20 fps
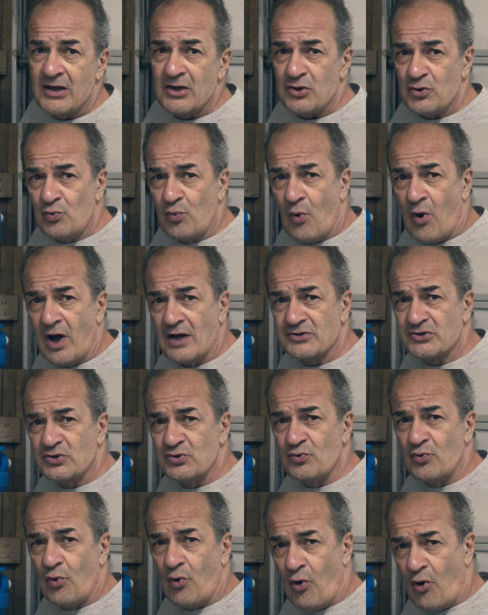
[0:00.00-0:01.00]
You want
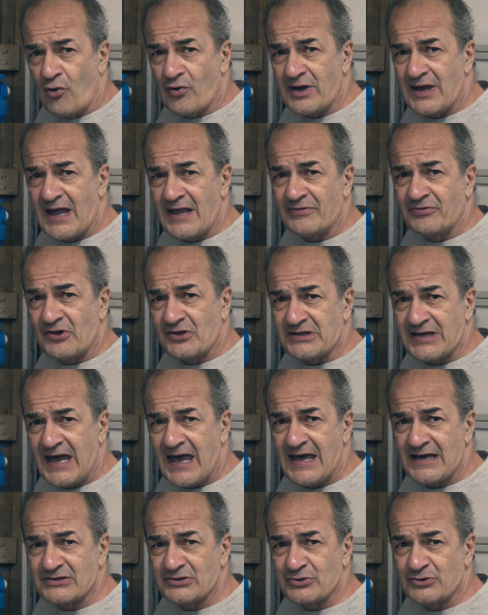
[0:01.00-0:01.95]
to orient the tank